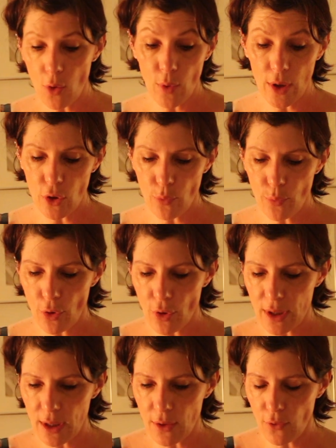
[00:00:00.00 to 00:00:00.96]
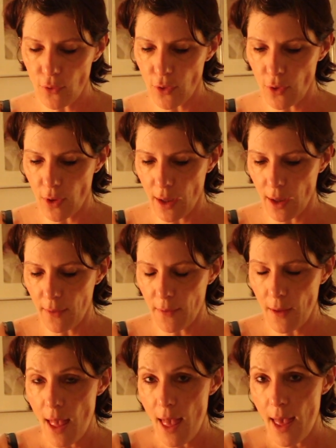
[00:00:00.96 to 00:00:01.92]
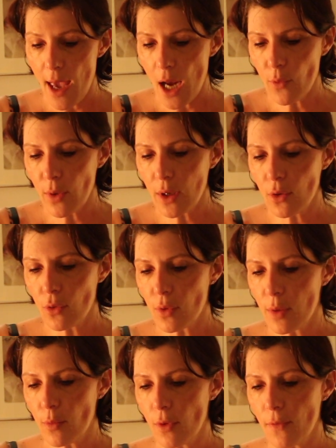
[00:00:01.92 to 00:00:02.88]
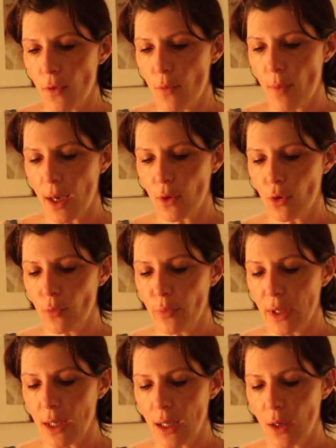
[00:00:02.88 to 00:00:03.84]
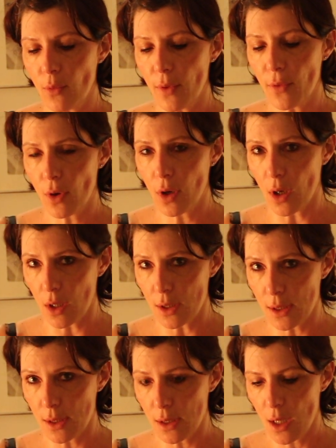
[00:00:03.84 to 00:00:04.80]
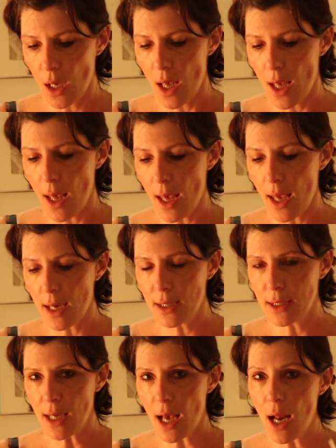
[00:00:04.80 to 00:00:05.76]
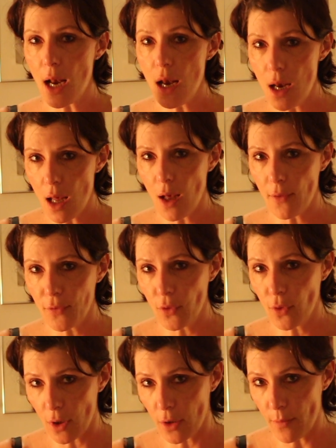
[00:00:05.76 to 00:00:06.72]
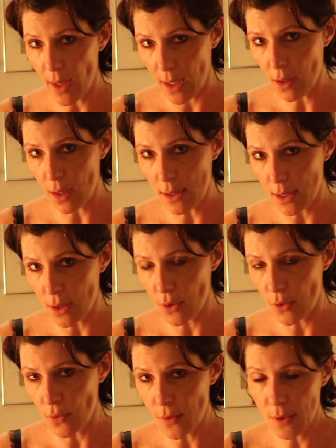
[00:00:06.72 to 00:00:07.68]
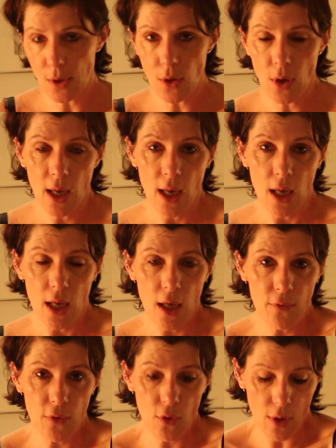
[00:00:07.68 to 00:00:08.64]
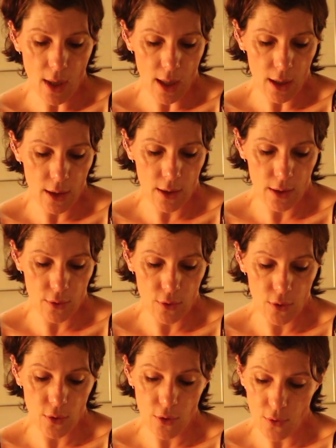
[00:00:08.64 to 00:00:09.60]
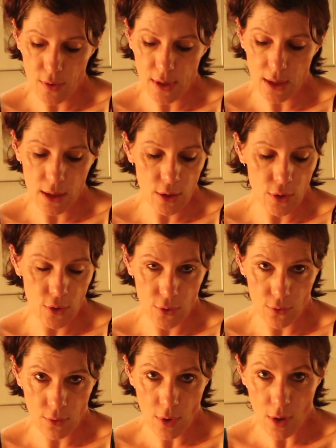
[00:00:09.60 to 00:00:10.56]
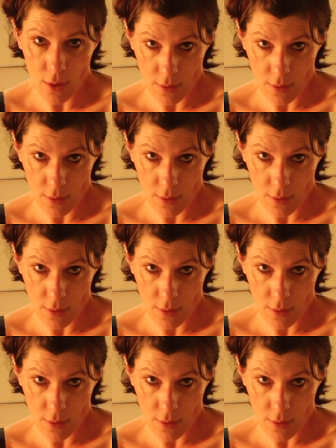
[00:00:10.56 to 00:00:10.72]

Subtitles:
when you pour it into your hand. And we're going to remove the micro peeling with a gauze. And I love to cut my gauze in 2. So if you like to use it in 2,